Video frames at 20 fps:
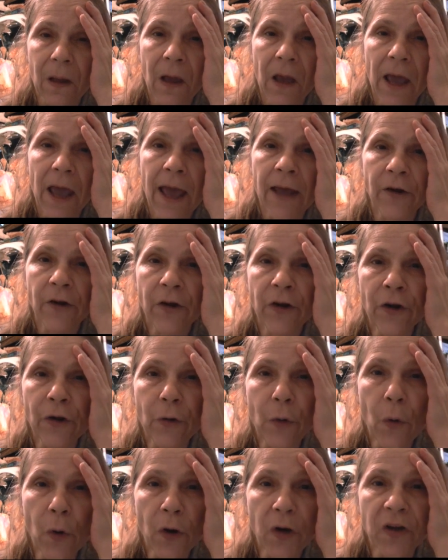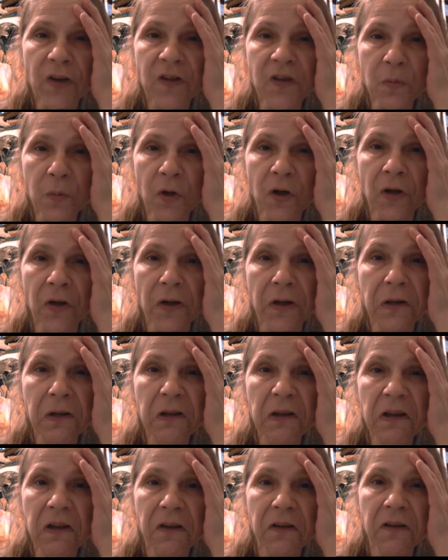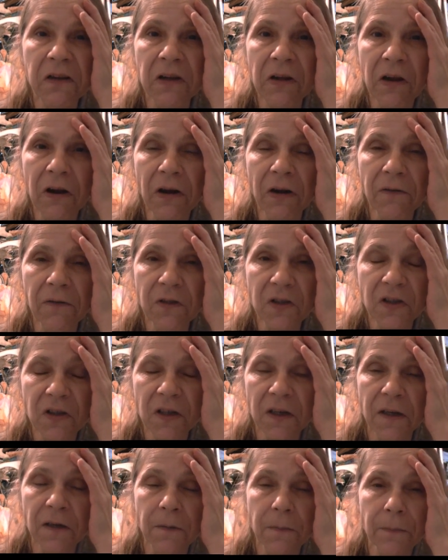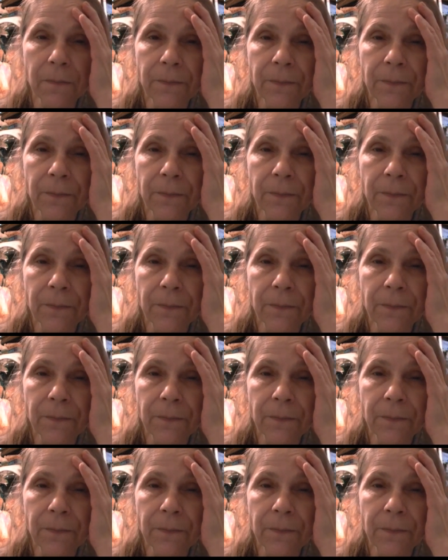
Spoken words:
and her organs were illegally harvested